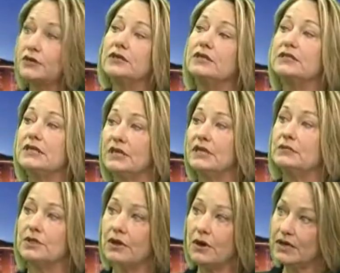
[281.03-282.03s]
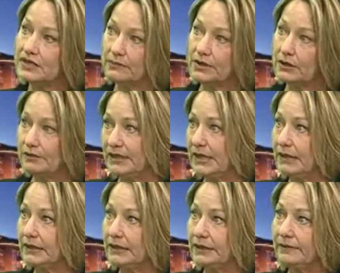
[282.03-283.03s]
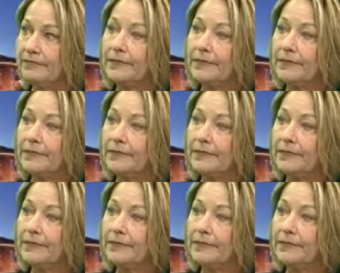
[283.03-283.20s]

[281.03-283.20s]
You need to take him to the hospital immediately."